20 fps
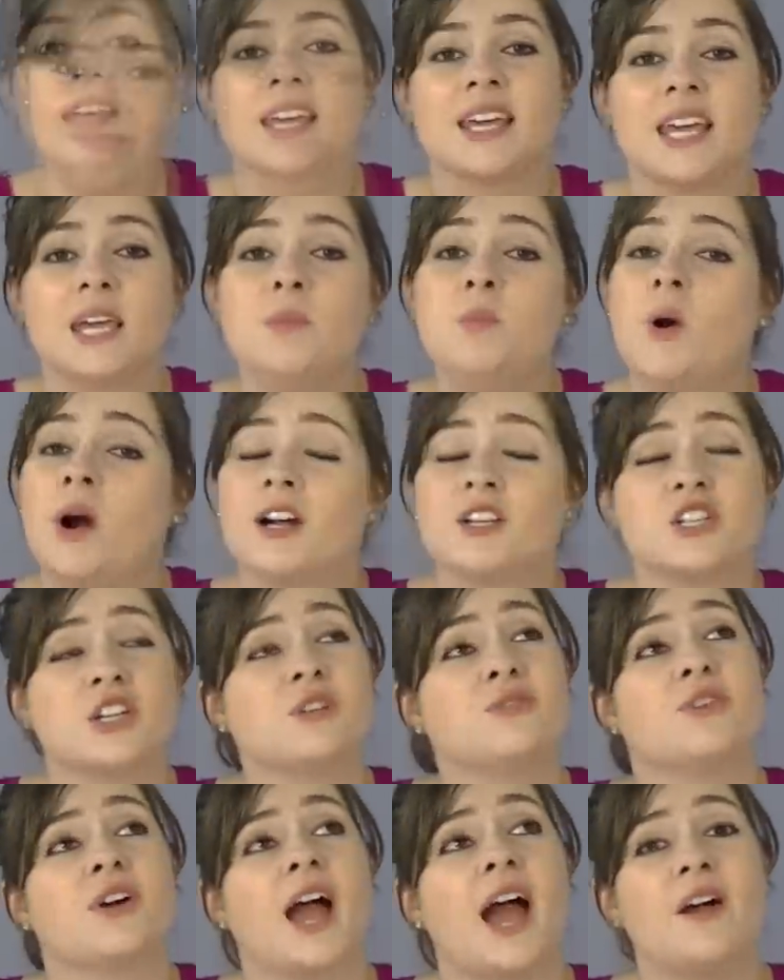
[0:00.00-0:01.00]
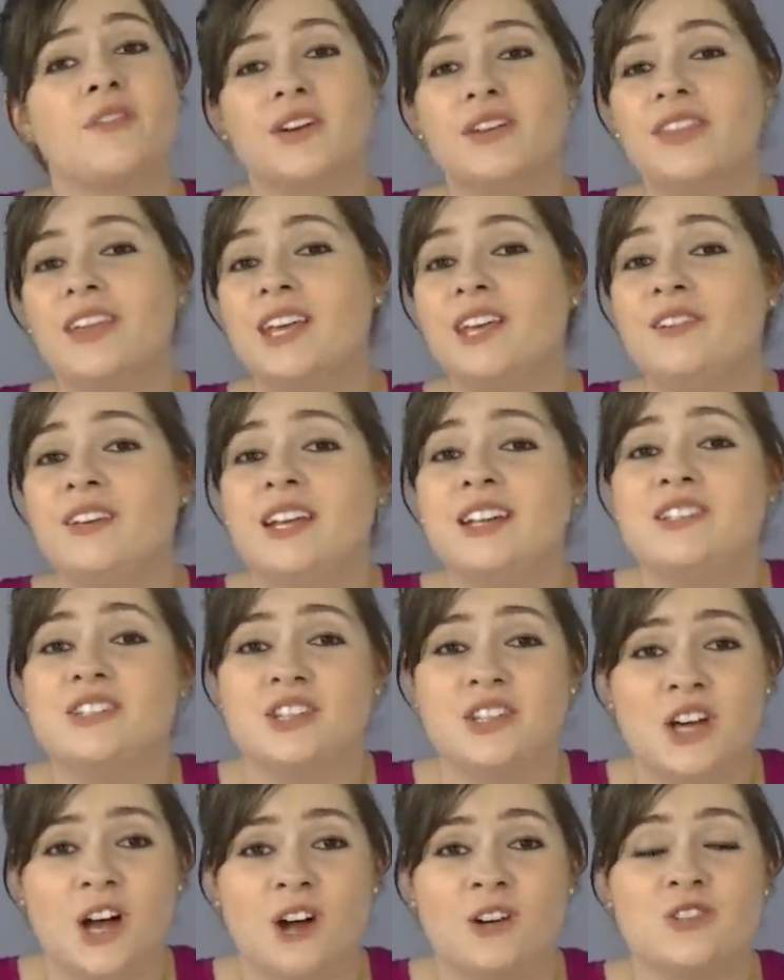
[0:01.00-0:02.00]
Keep watching for everything you need
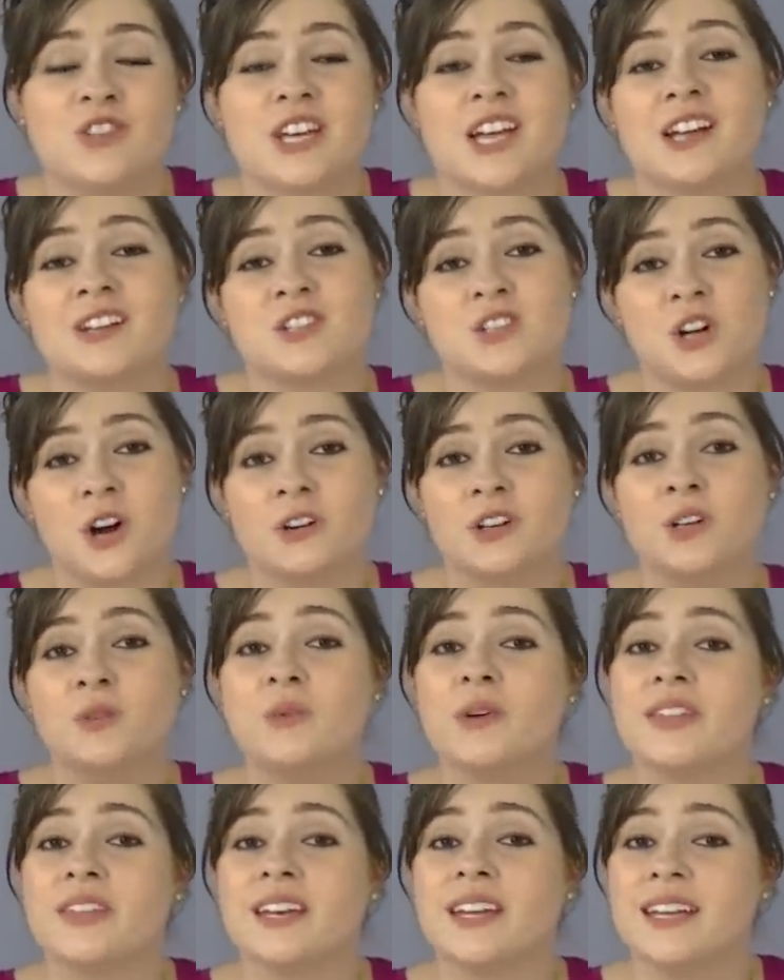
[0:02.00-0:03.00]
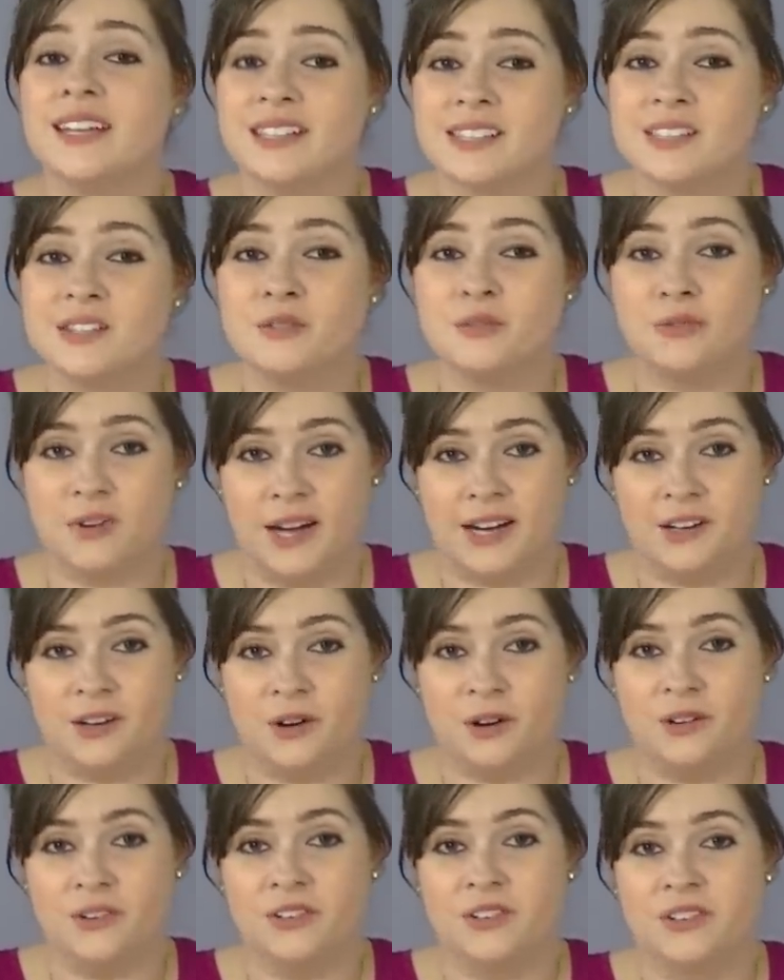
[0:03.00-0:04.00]
to know to get started with adhesive
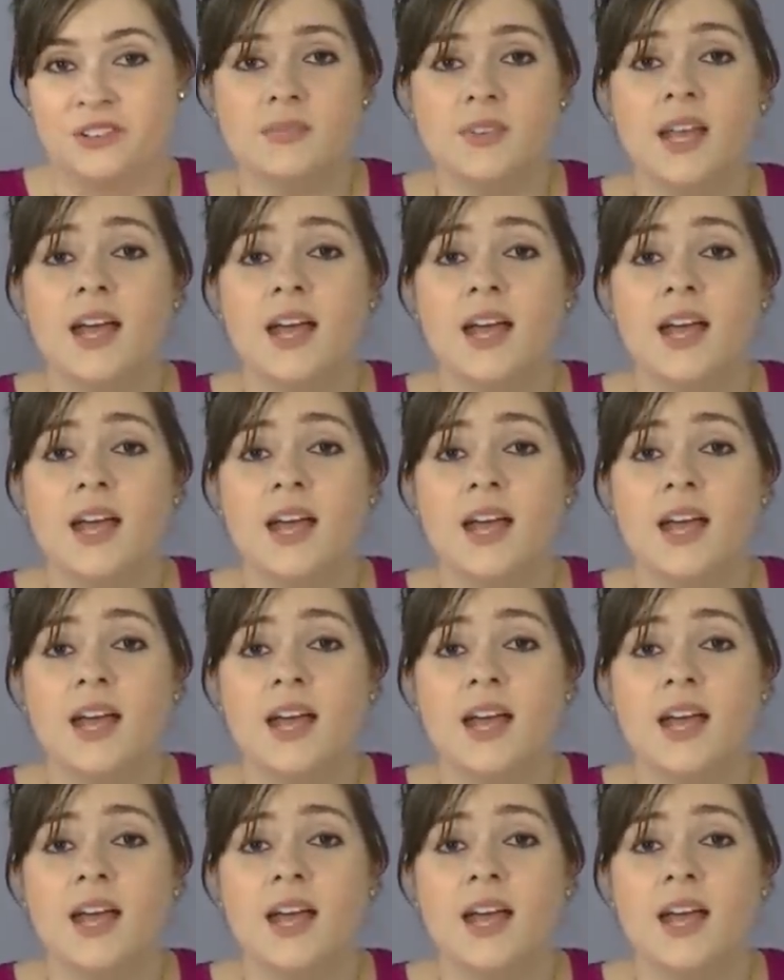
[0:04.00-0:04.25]
vinyl.